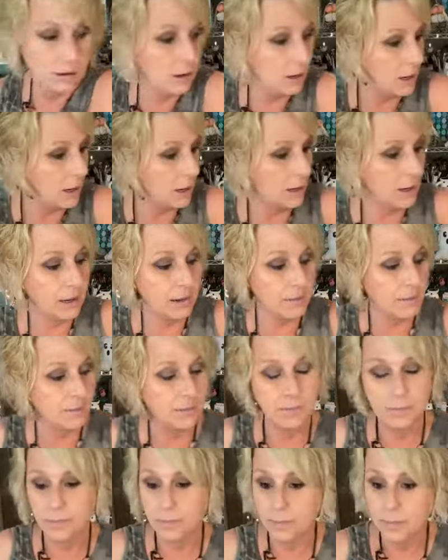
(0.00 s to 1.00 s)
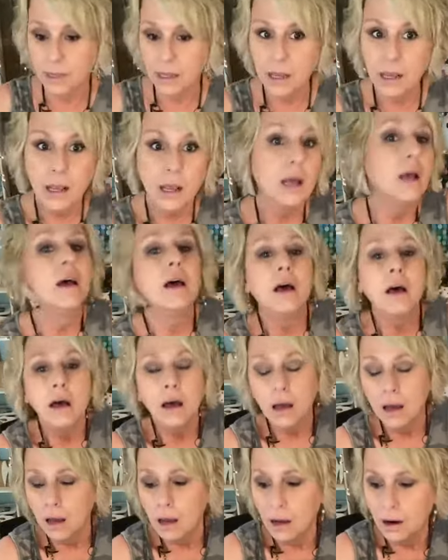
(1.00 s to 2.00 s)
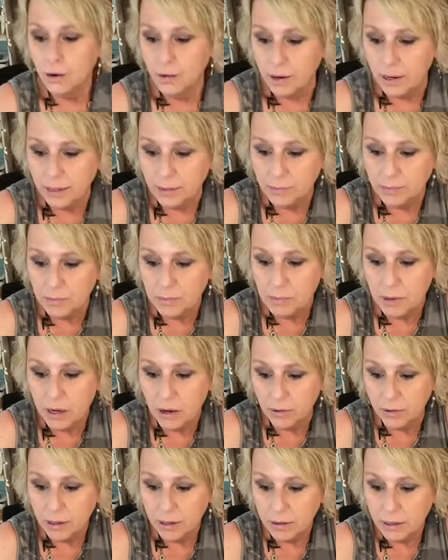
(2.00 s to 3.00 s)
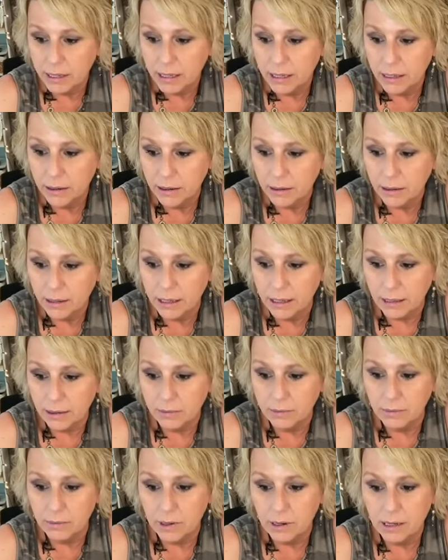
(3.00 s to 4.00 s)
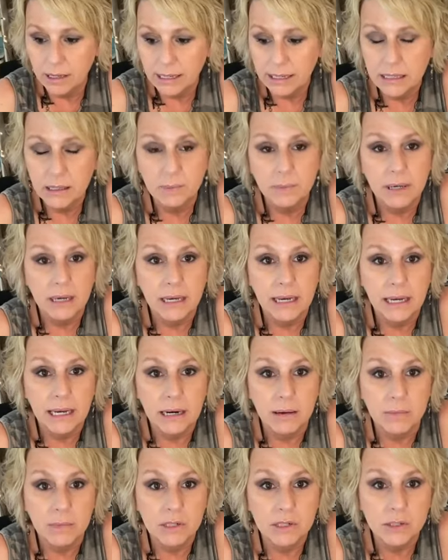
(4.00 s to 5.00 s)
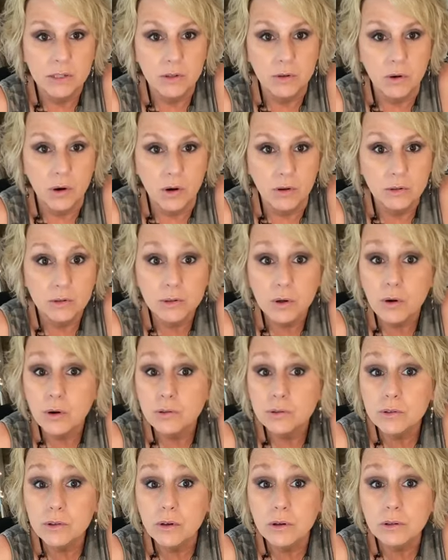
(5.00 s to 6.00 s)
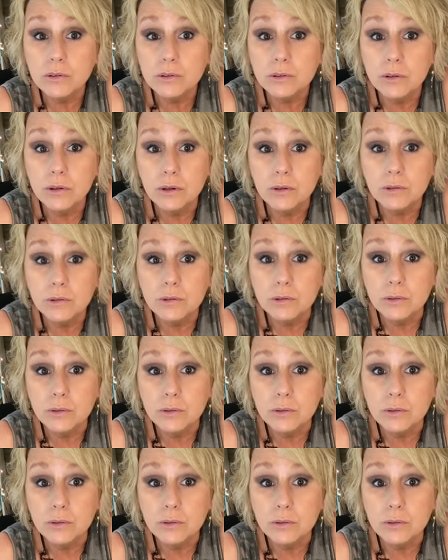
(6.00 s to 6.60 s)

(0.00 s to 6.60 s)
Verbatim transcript: Okay. All right, go down here and get where I need to be, and I'm gonna scroll, scroll, scroll, scroll,